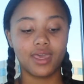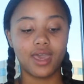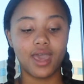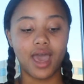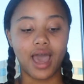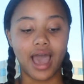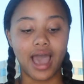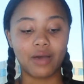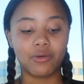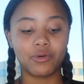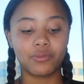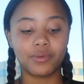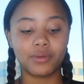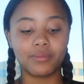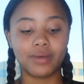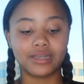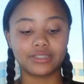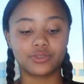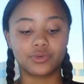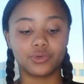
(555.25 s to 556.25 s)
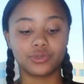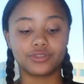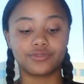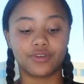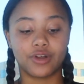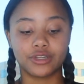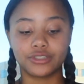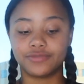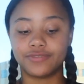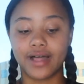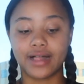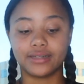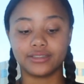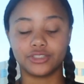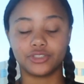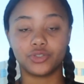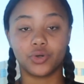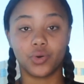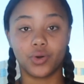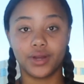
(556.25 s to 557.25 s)
I will be my school's first
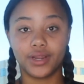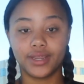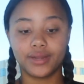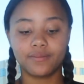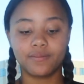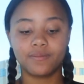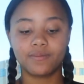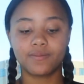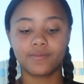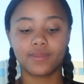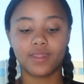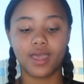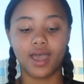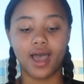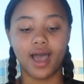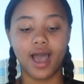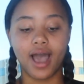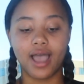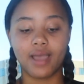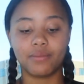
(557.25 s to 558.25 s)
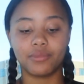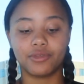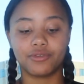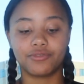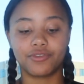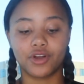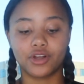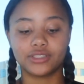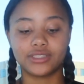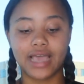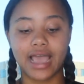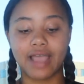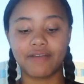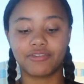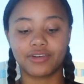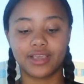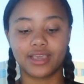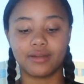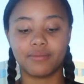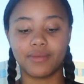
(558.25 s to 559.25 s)
valedictorian, I am the first
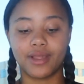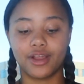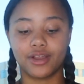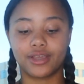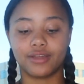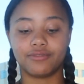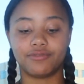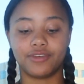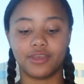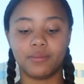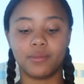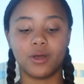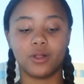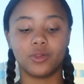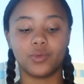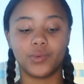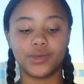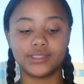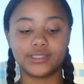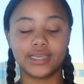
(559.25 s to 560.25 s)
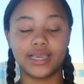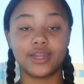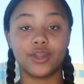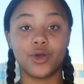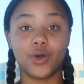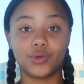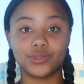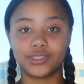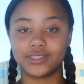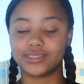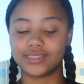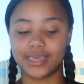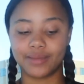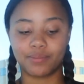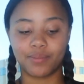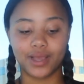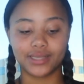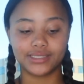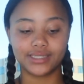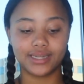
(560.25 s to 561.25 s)
African American female Louisiana hostess
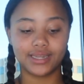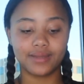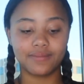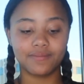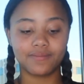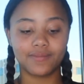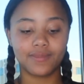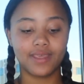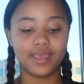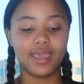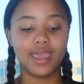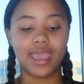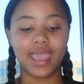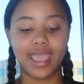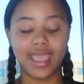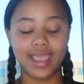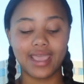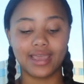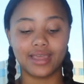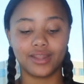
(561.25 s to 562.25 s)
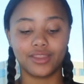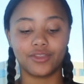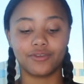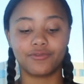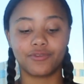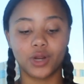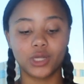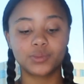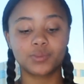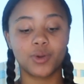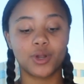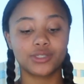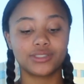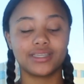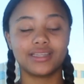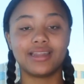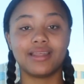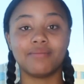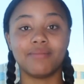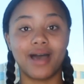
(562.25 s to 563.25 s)
state president, and the first
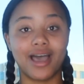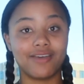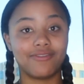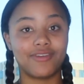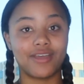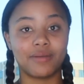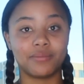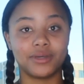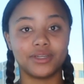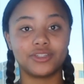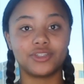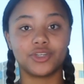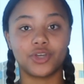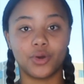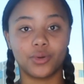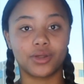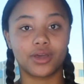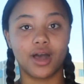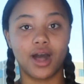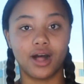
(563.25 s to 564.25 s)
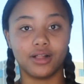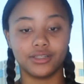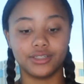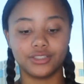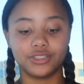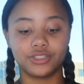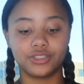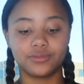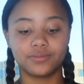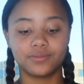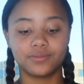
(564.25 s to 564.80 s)
person in my family to go to college.